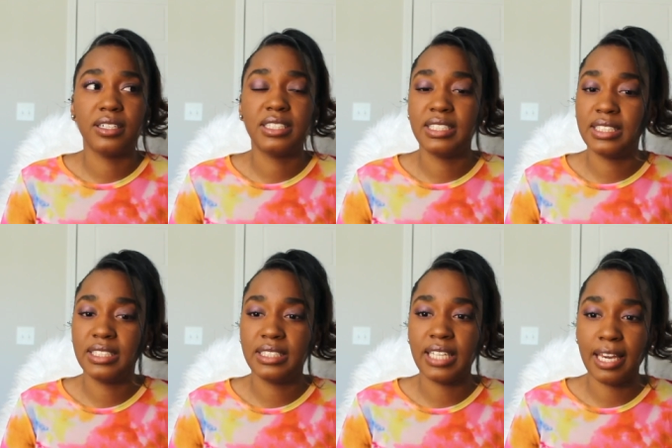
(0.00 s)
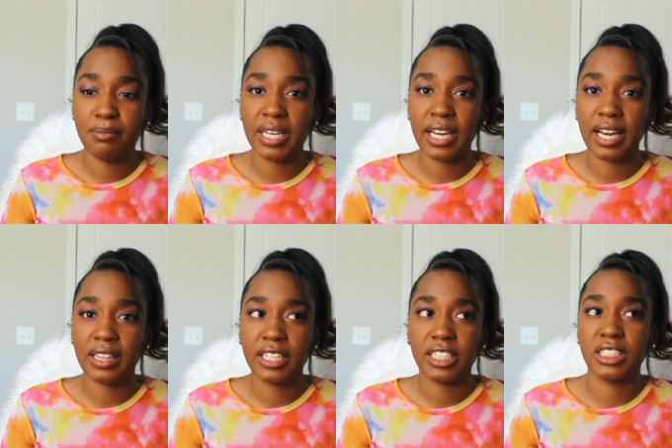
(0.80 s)
same day I
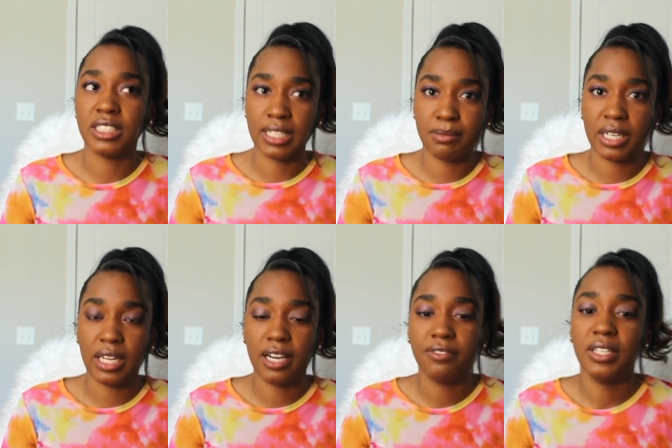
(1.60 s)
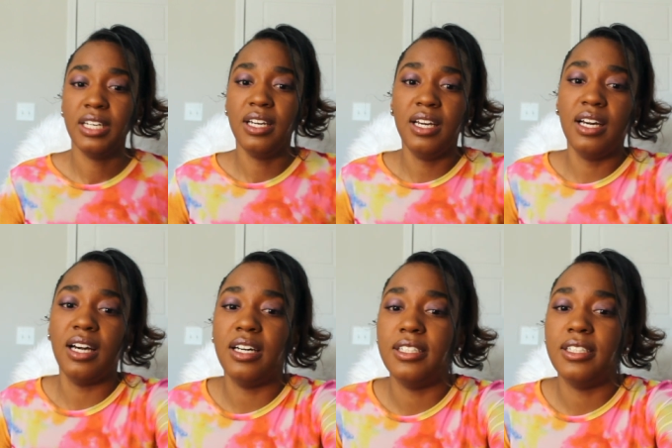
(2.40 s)
got there is the same day I left.